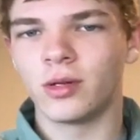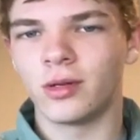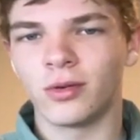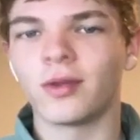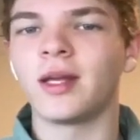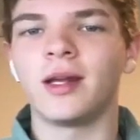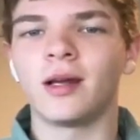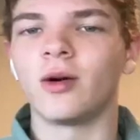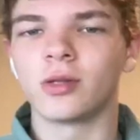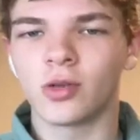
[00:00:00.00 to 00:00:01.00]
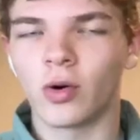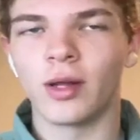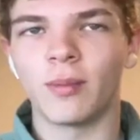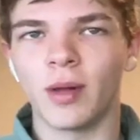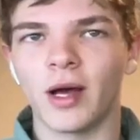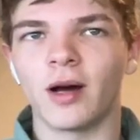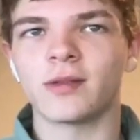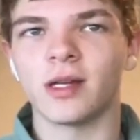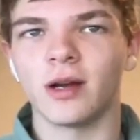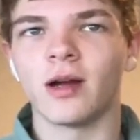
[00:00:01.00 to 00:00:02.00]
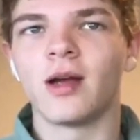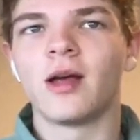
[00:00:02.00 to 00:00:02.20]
your leading goal scorer in the playoffs here.